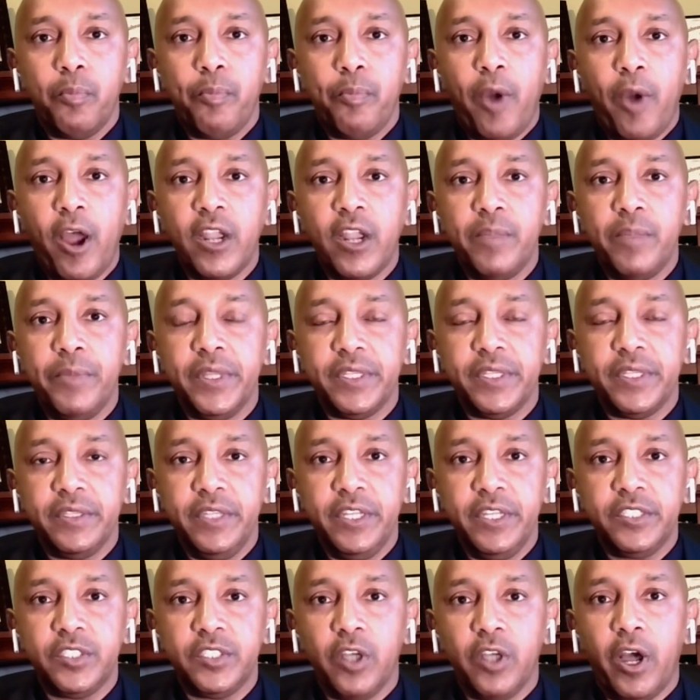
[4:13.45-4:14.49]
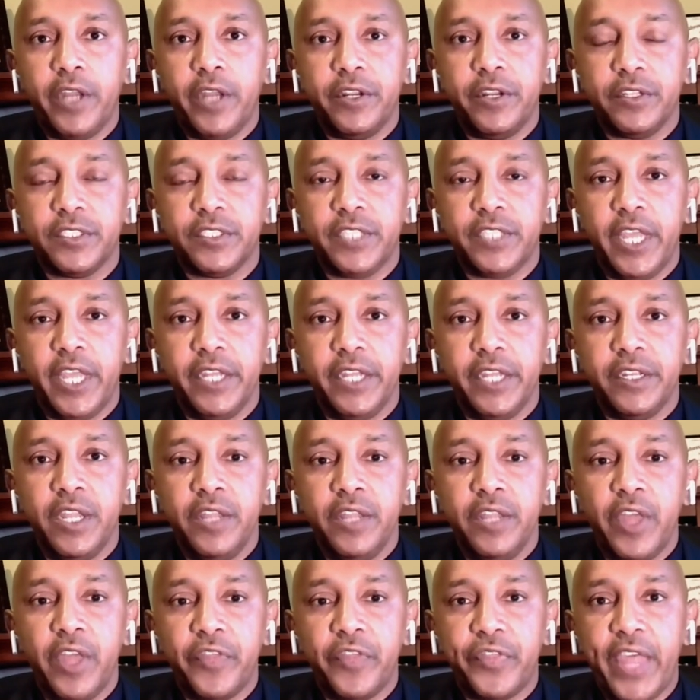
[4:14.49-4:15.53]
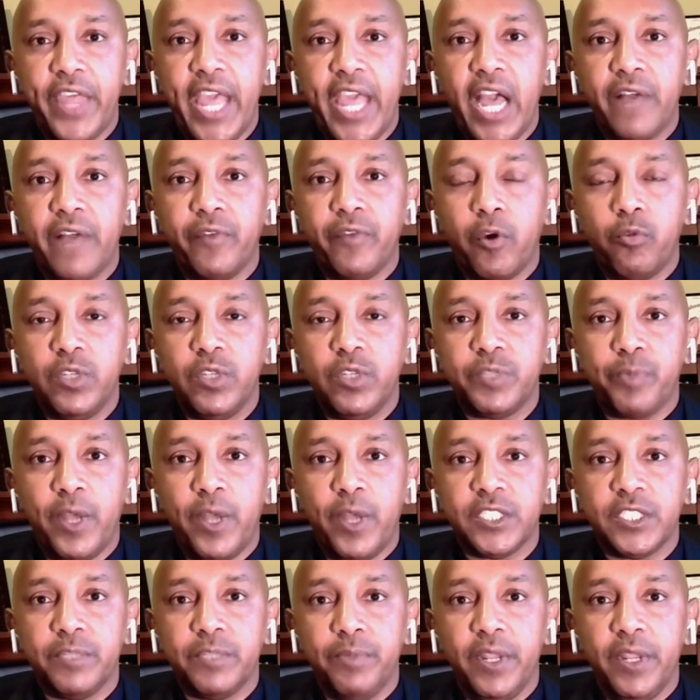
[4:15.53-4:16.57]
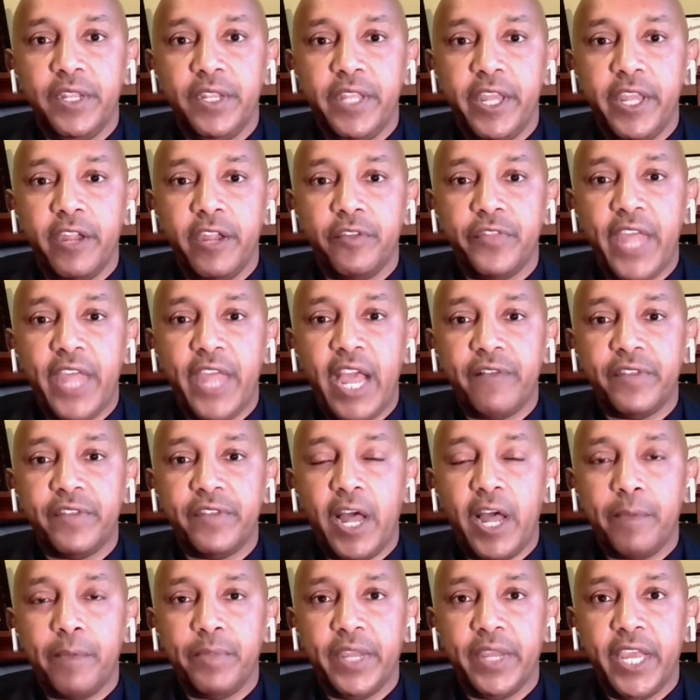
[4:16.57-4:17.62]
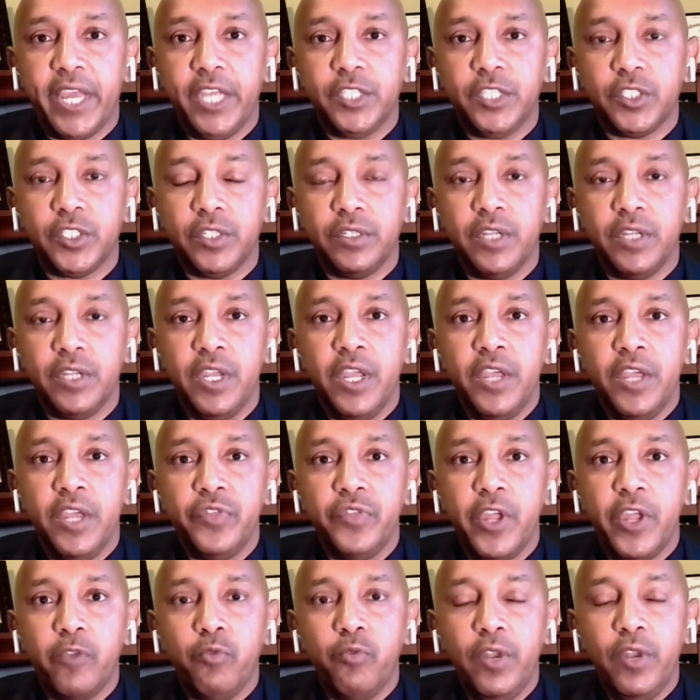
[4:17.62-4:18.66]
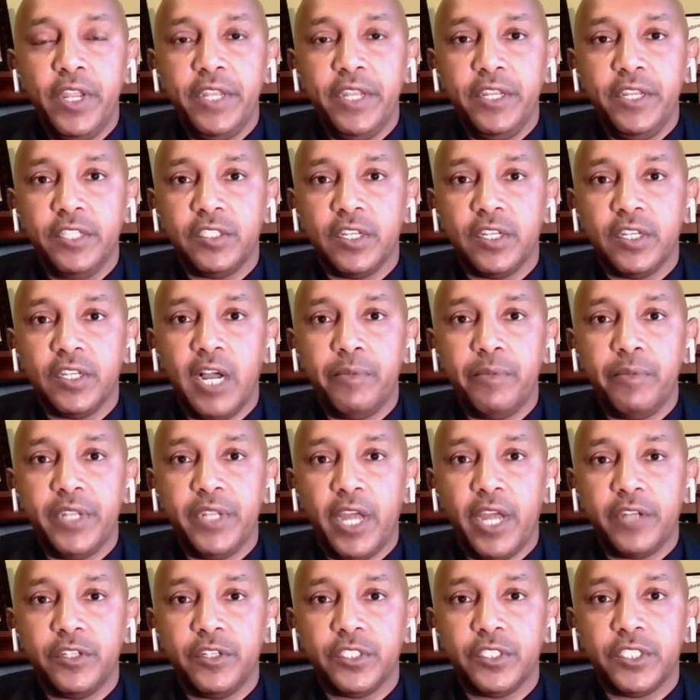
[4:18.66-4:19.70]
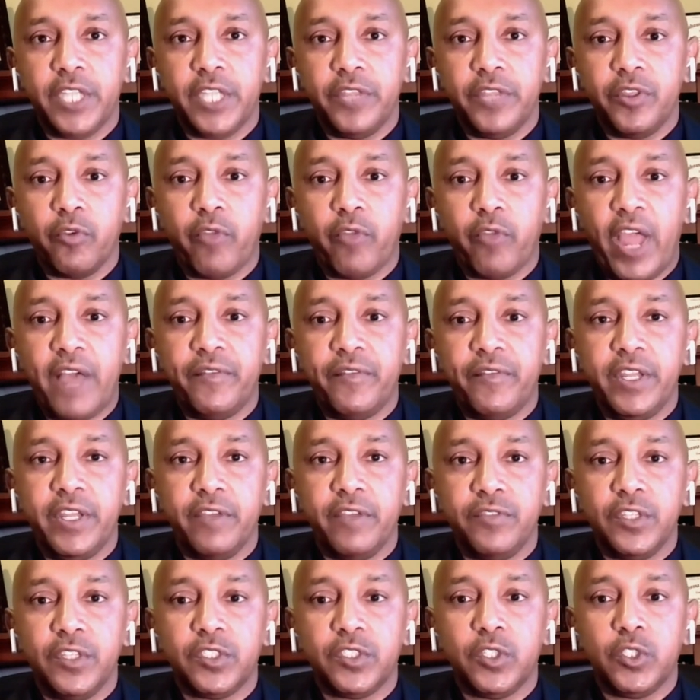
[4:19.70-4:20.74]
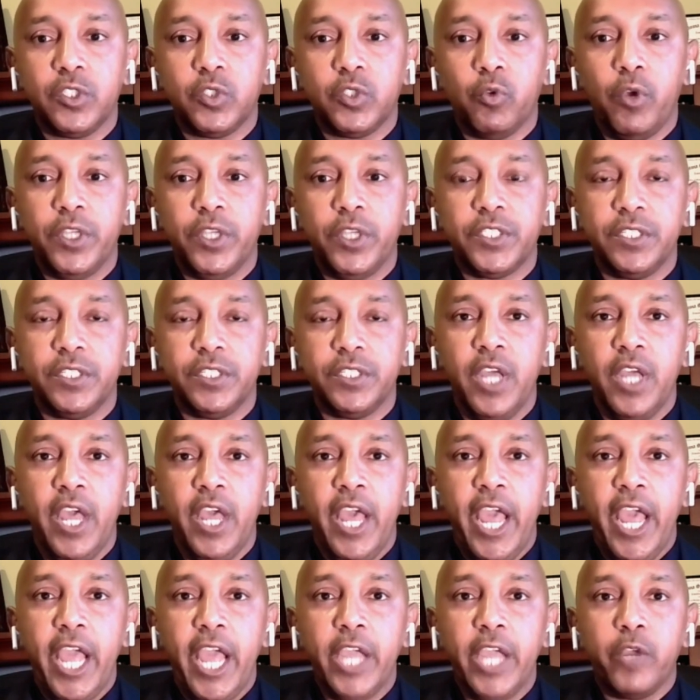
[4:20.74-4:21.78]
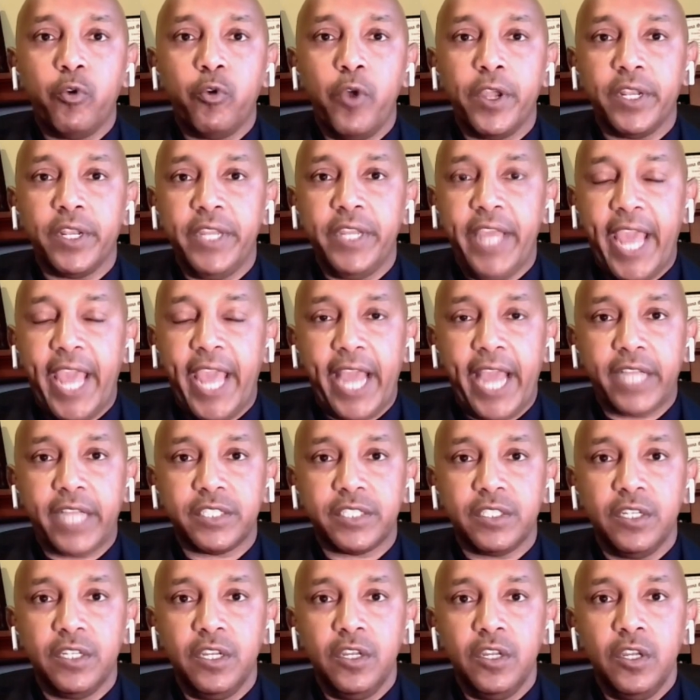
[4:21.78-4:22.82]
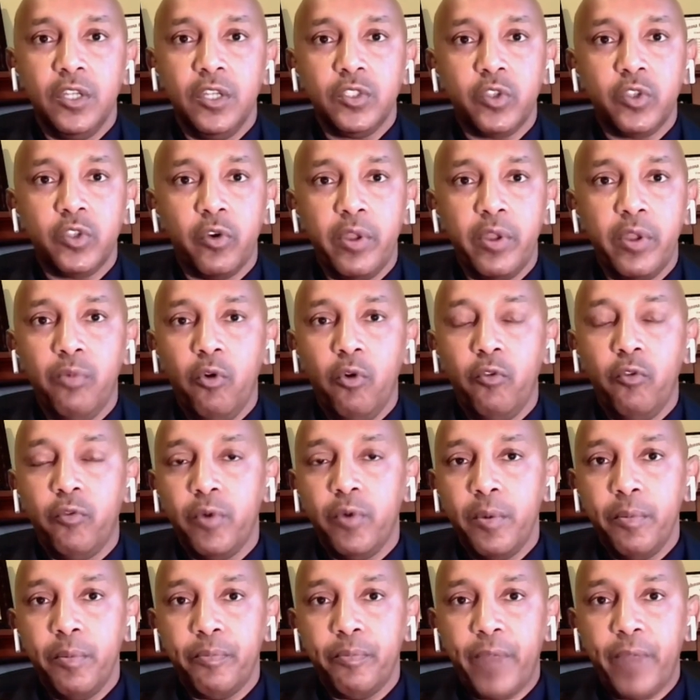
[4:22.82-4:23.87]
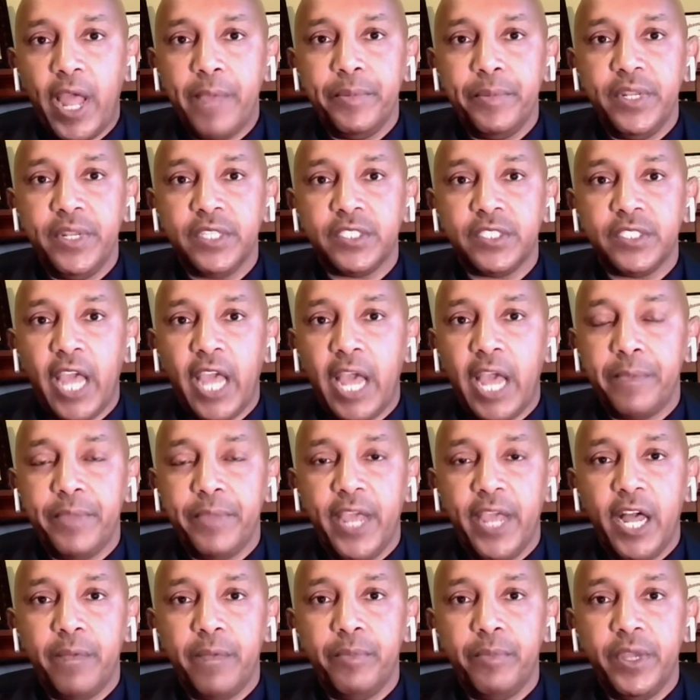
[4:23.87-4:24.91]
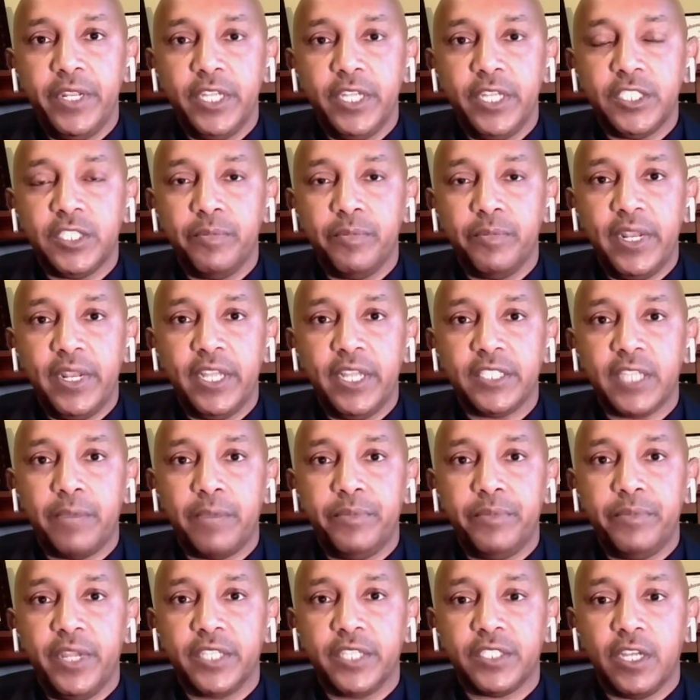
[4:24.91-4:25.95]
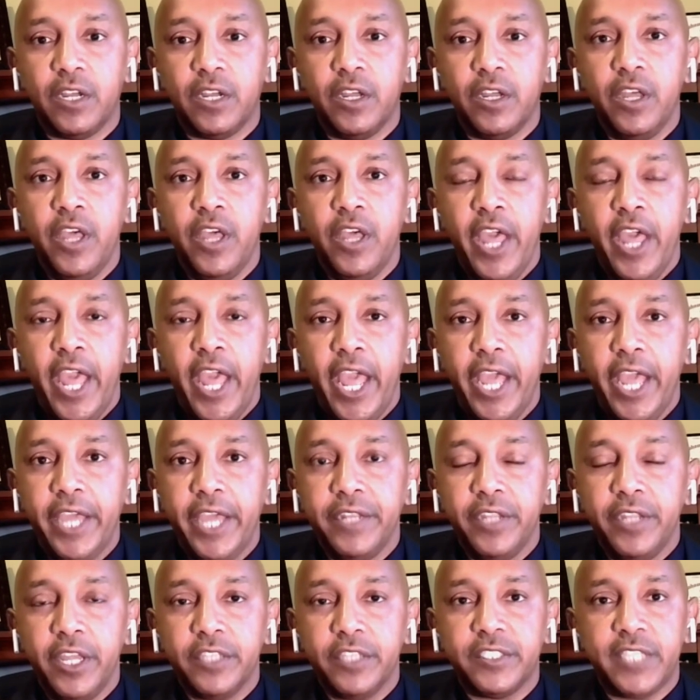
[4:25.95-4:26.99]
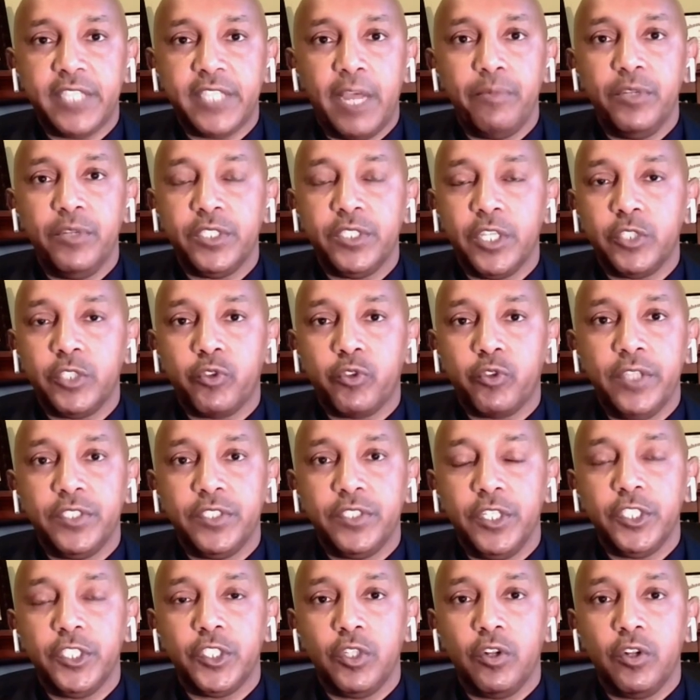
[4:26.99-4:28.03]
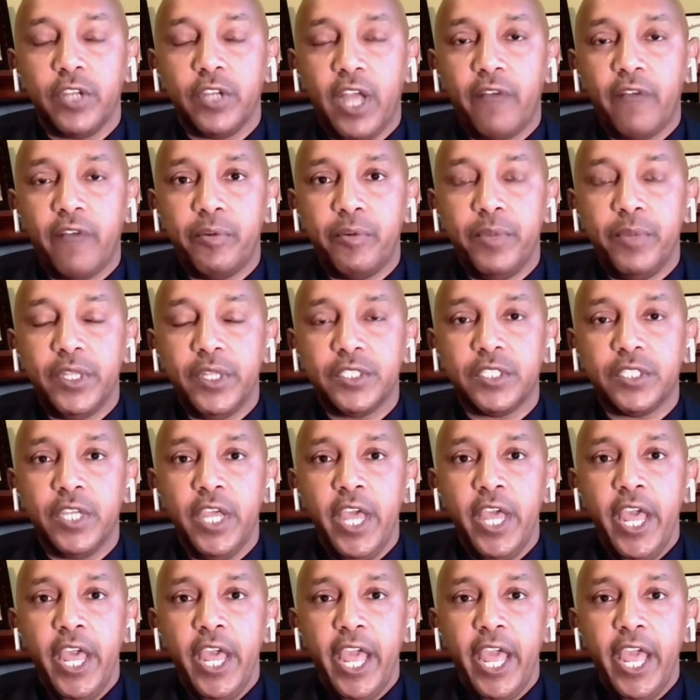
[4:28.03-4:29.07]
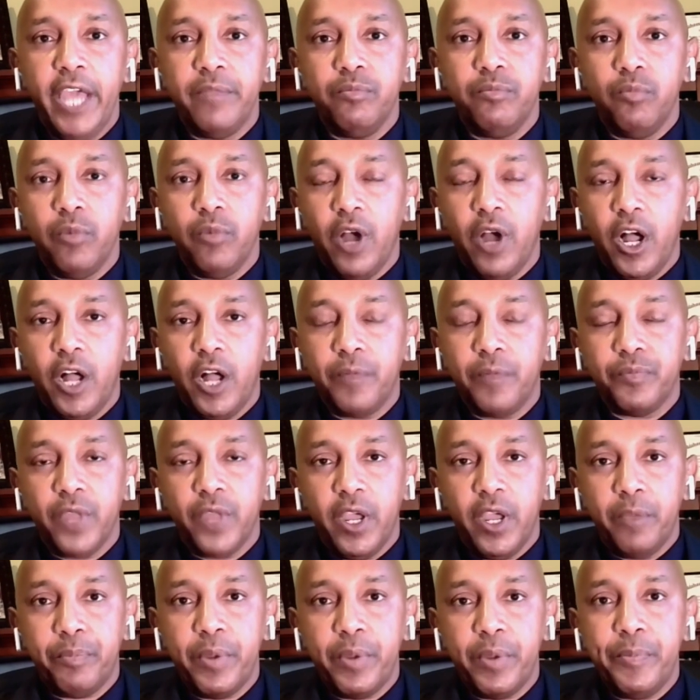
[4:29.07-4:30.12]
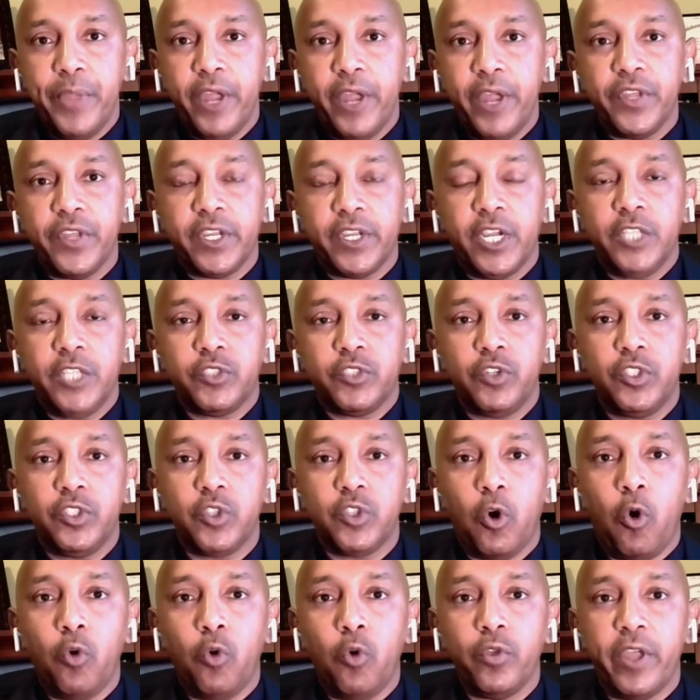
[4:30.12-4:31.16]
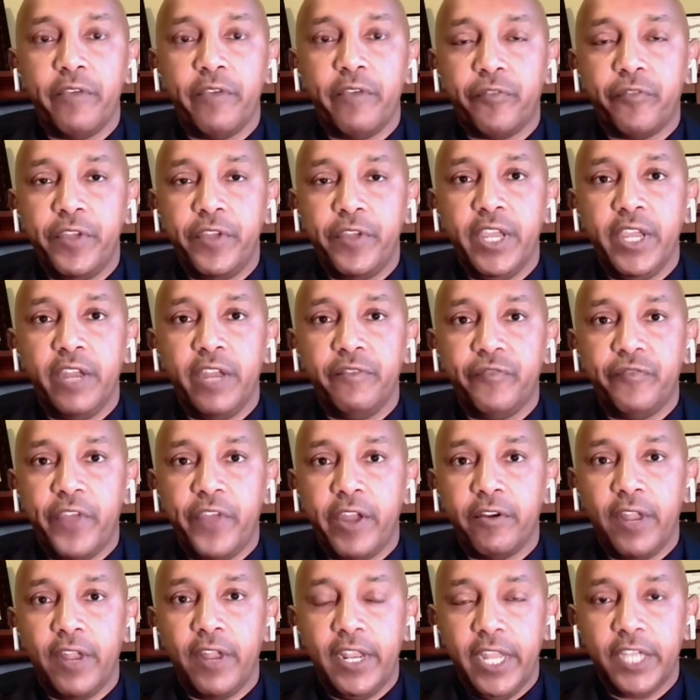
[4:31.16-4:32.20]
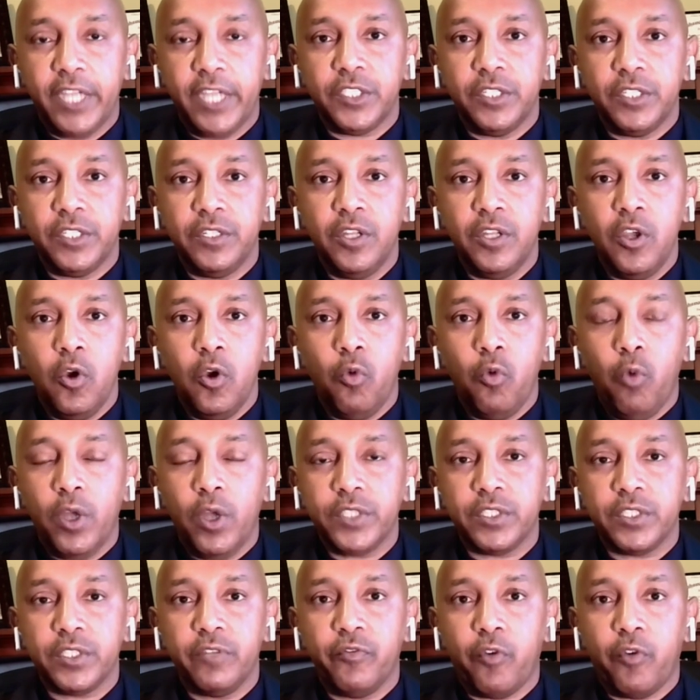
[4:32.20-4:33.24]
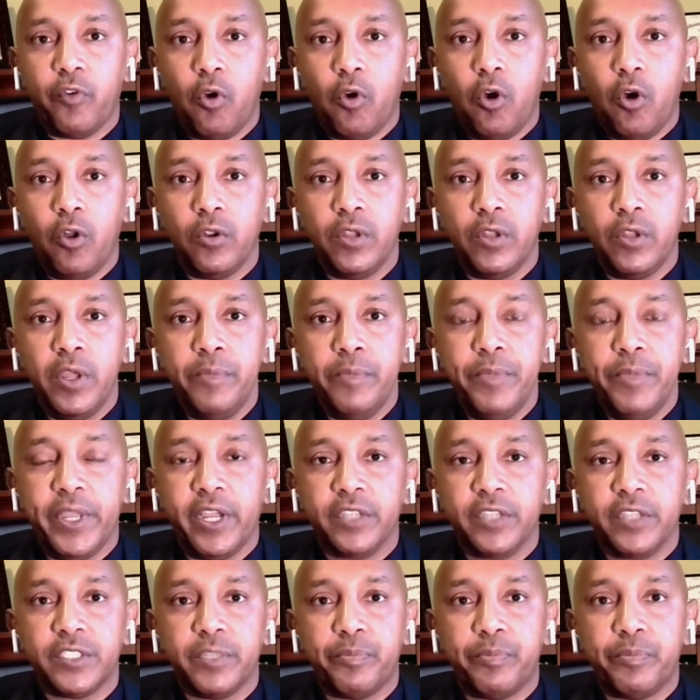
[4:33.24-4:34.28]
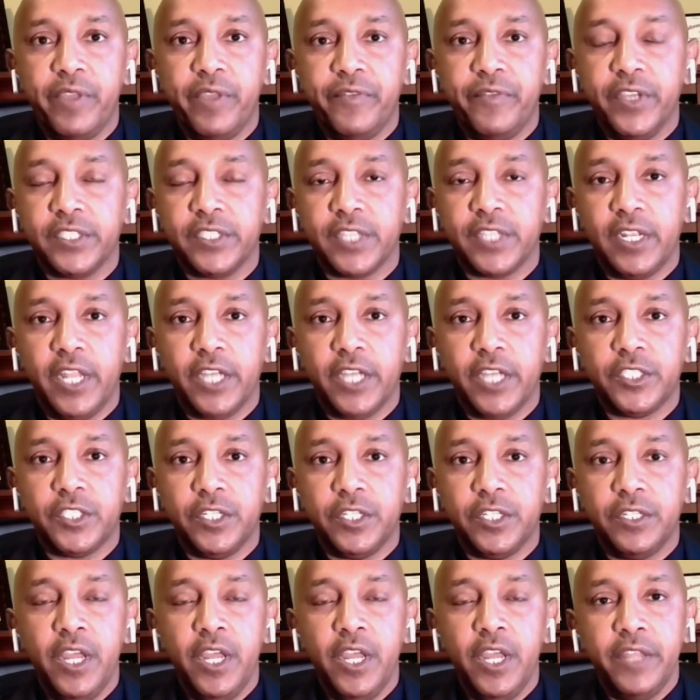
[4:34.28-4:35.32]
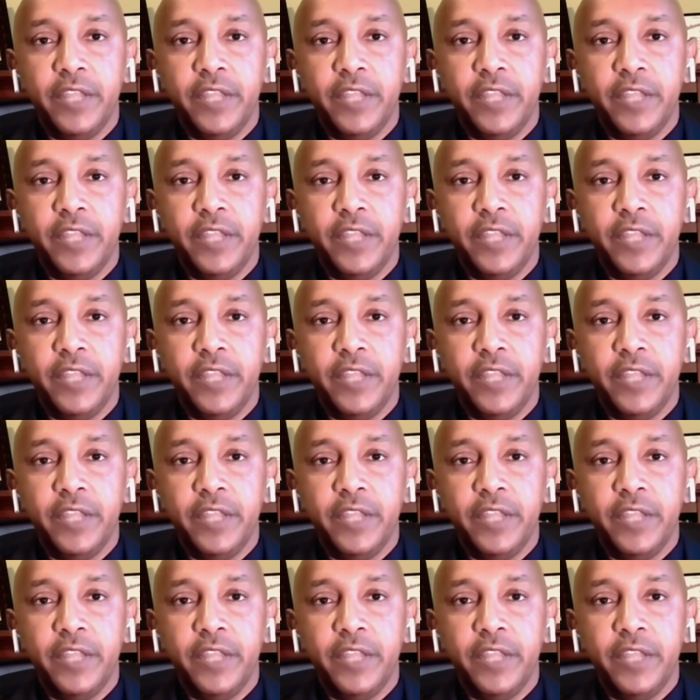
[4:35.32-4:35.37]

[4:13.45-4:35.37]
Parliament needs to understand that they have a responsibility here and they have an obligation. They really need to come and understand the gravity of this situation and quickly act to remove Prime Minister Abiy Ahmed and Shimeles Abdessa and establish a transitional government and prepare the country to hold a free and fair election once and for all. Because the previous election